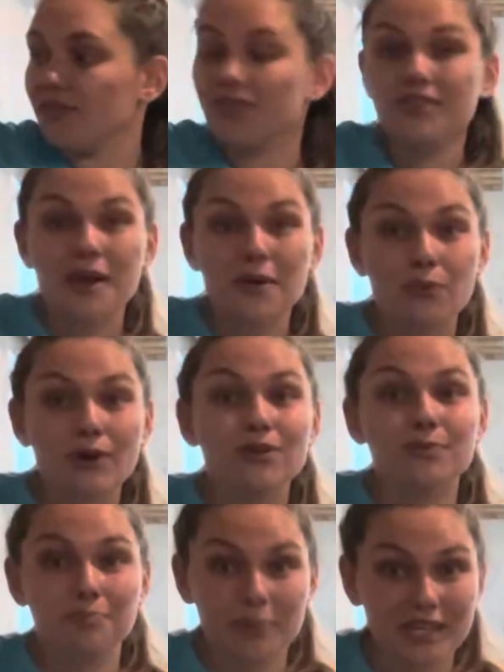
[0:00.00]
They
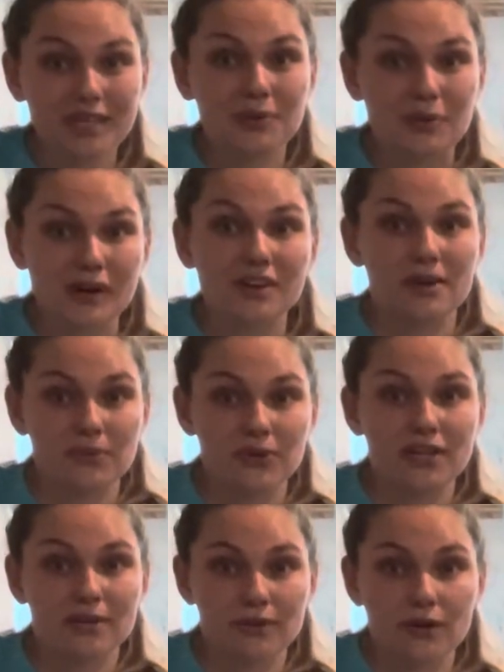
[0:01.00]
will be where they will
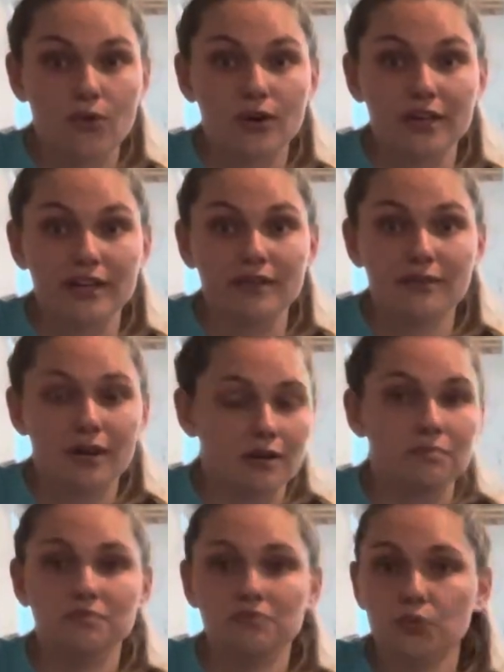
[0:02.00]
get
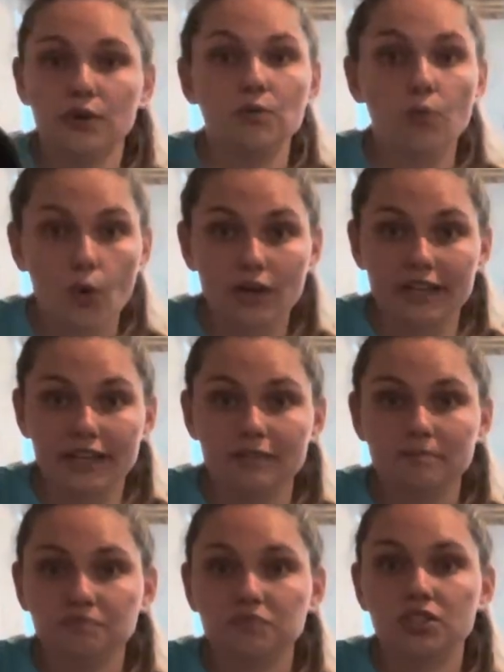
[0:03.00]
rewarded.
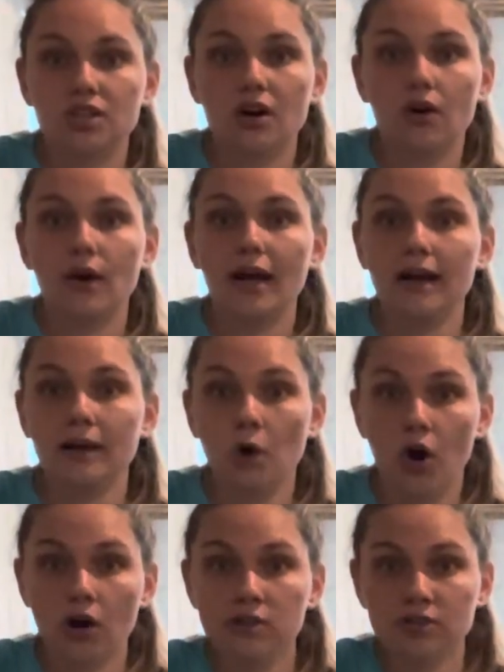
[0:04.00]
So I'm
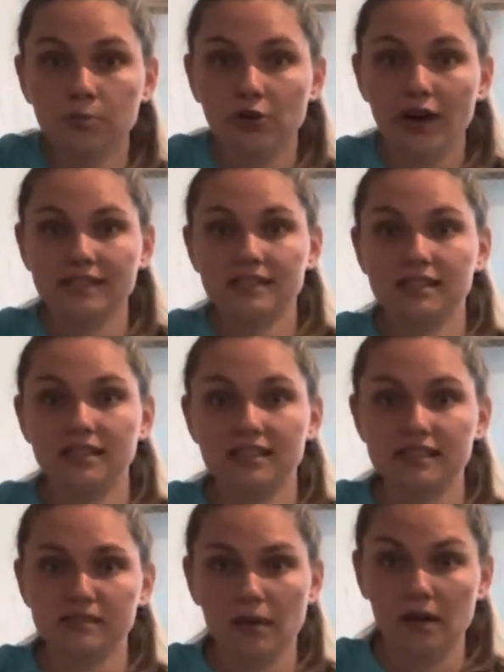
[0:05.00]
also practicing
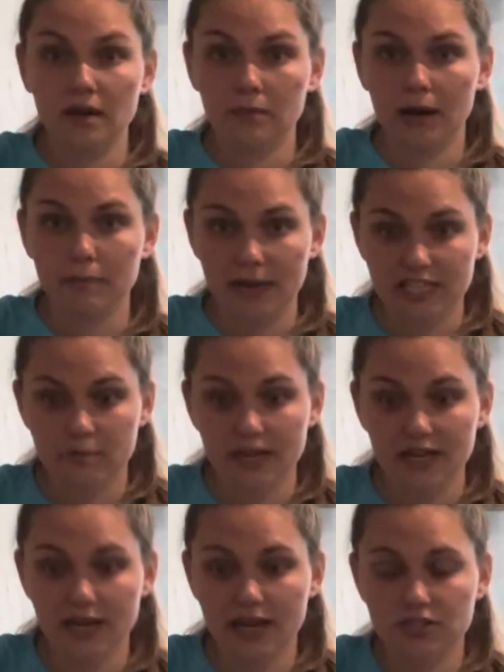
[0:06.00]
this in my
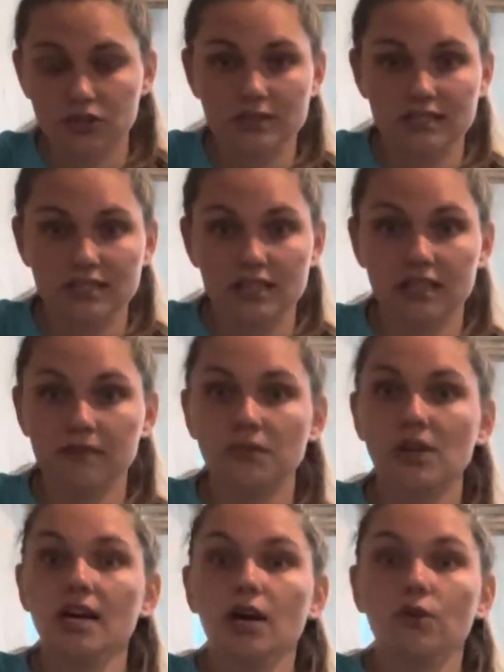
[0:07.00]
basement. As you can see,
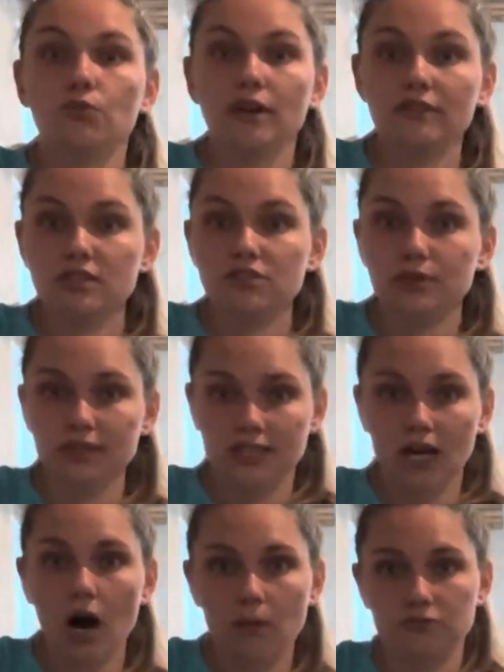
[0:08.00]
Raven is really
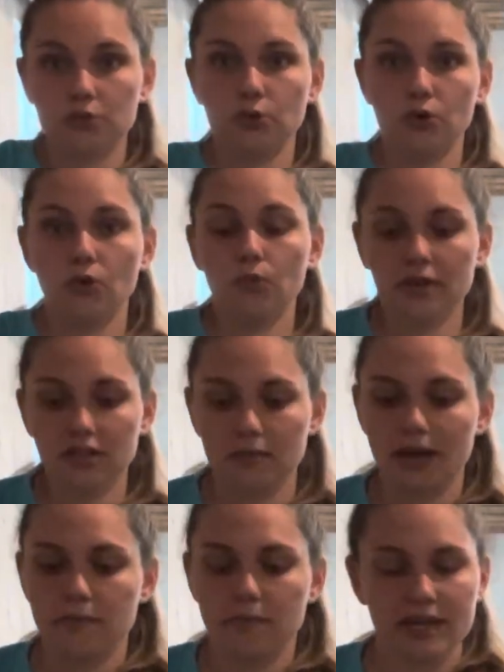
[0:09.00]
comfortable with
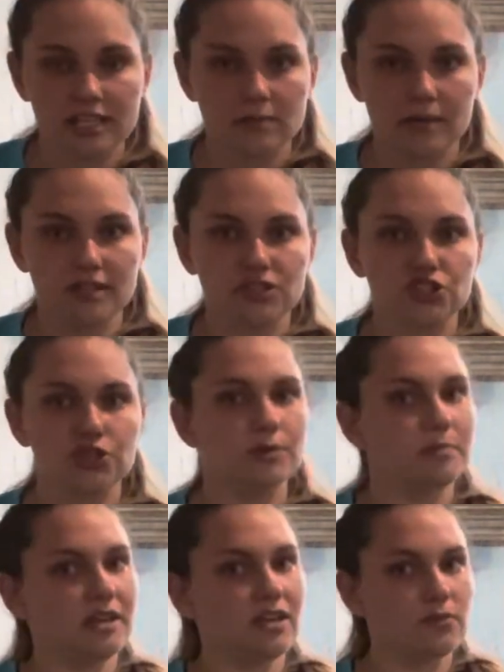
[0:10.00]
my basement. She would
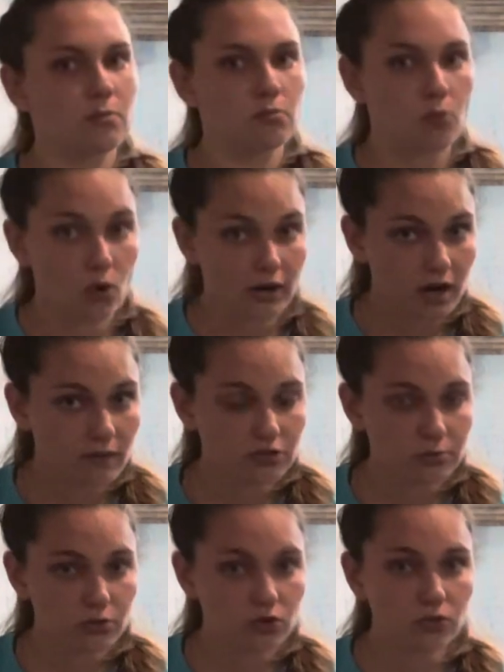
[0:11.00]
be even more
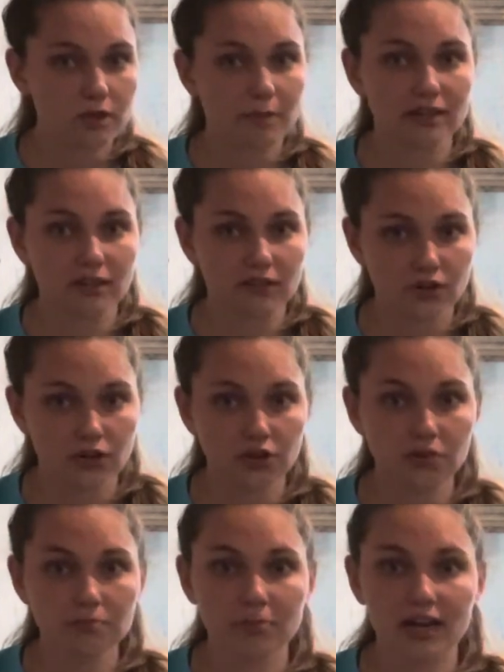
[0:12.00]
comfortable with my living
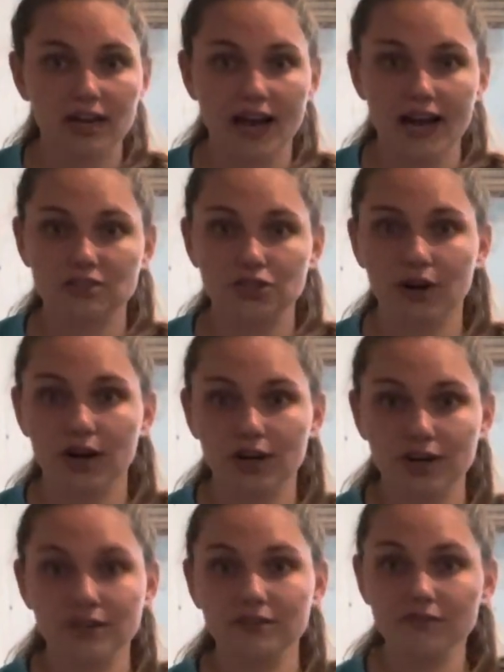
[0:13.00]
room, but as you
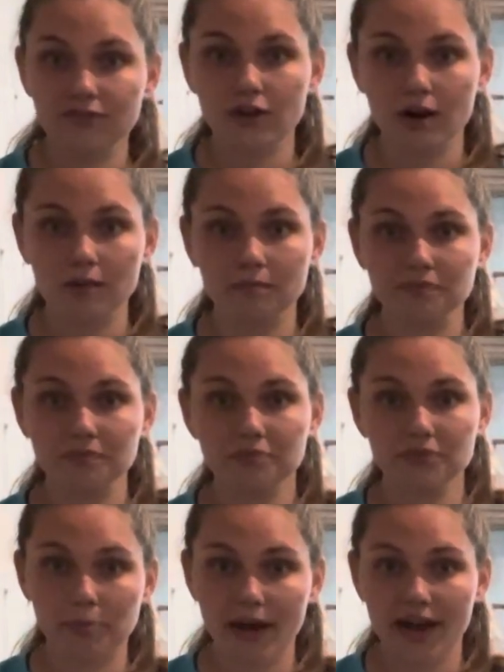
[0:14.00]
heard from
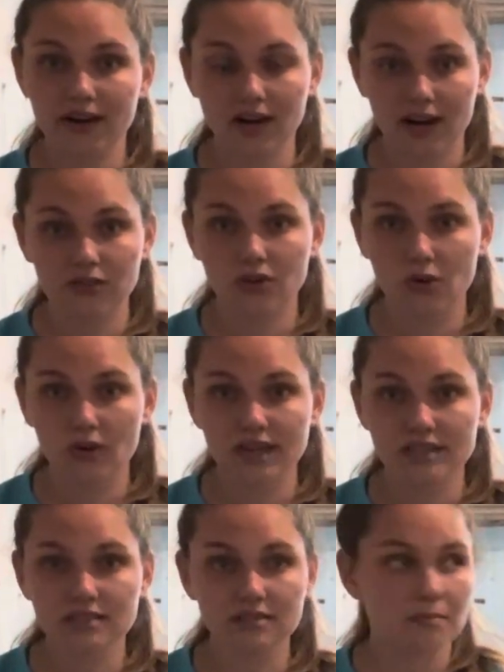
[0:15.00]
the background
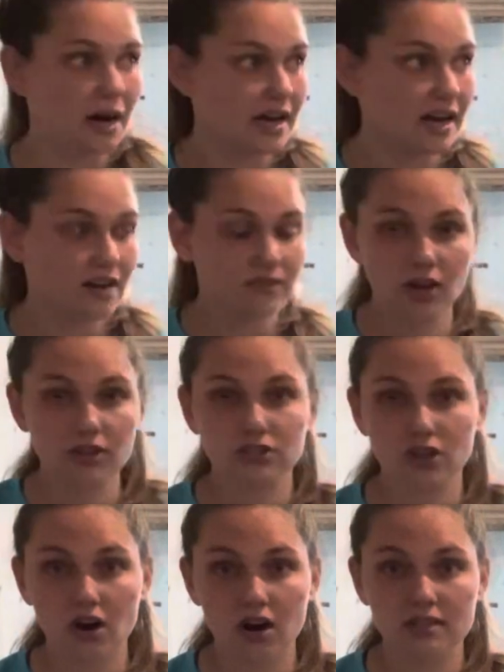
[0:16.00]
noise, I have other
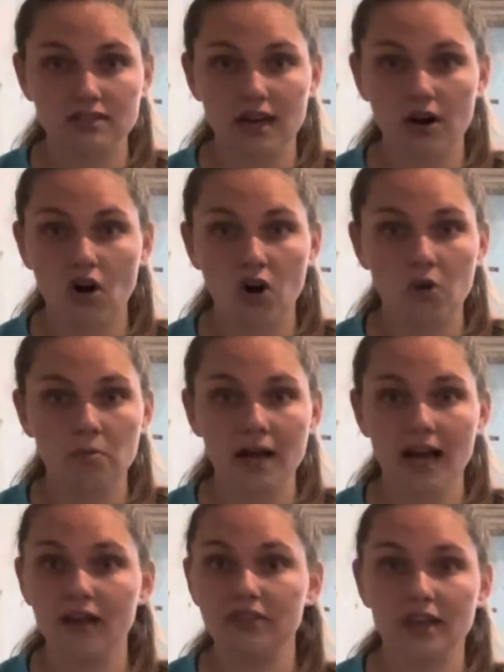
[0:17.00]
dogs at home
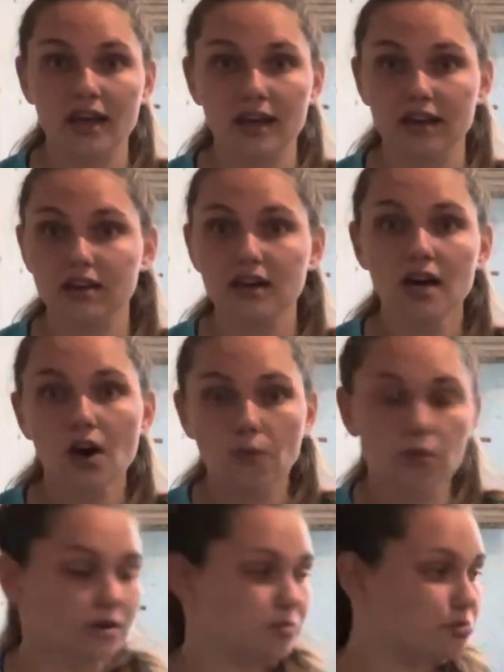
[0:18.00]
and they
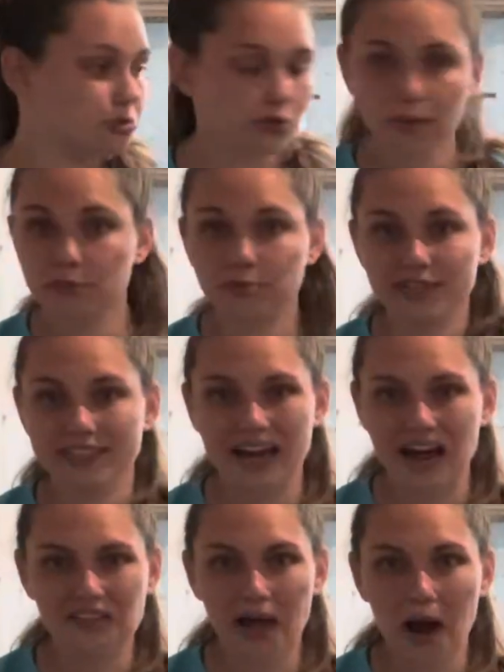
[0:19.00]
would probably
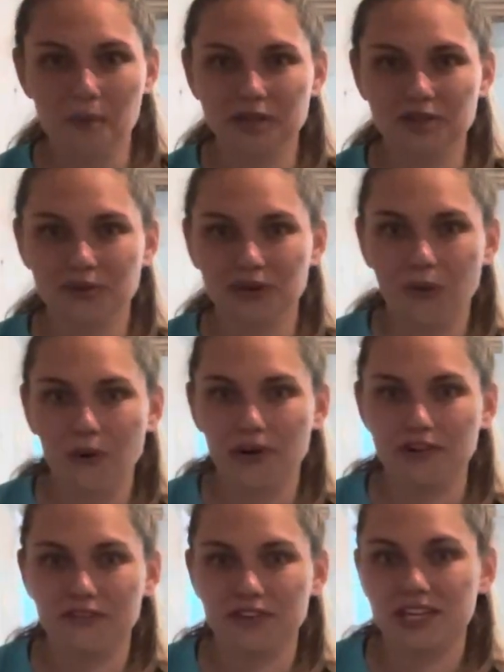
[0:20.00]
not allow me to record
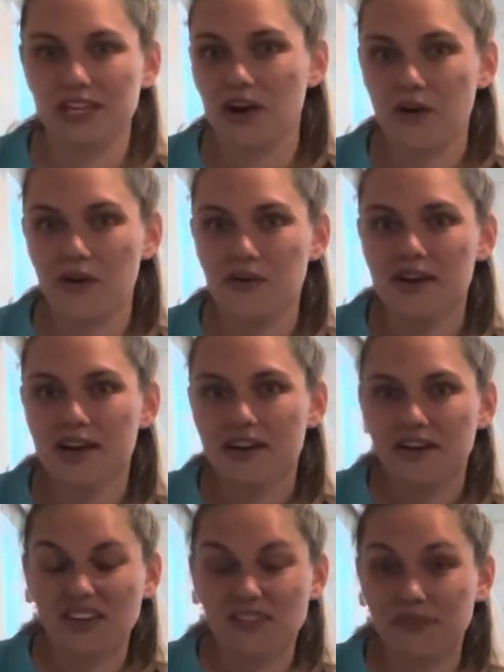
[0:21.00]
a video
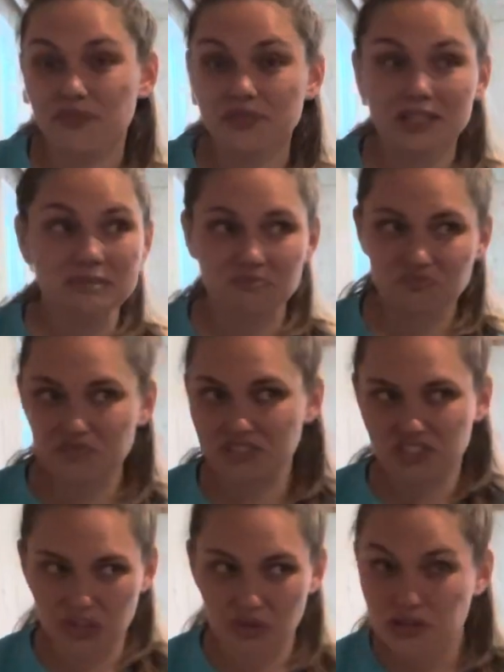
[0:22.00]

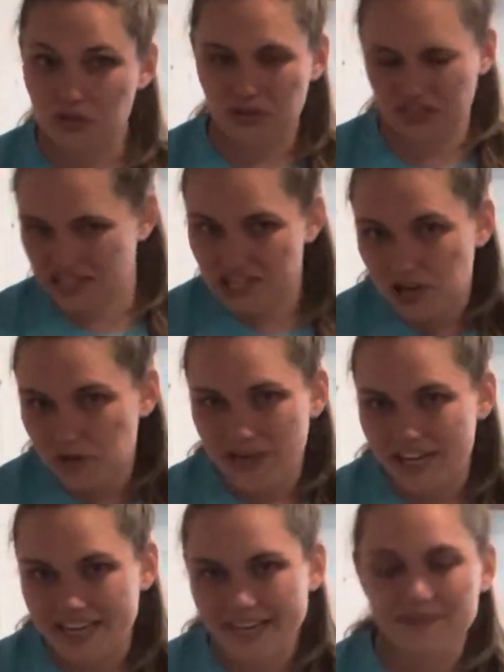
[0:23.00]
so that you could hear
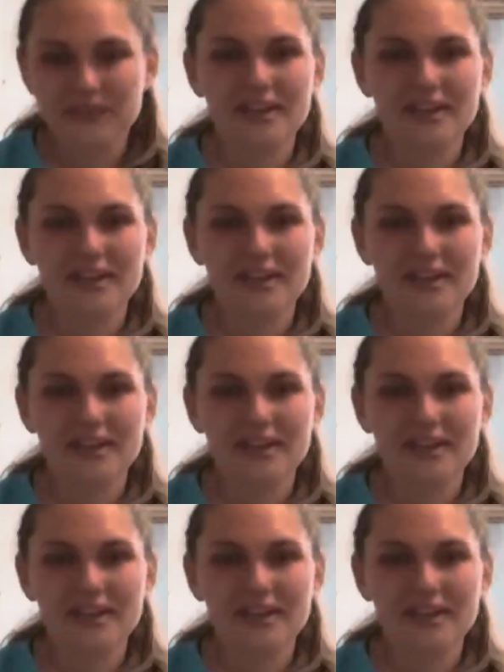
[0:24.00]
me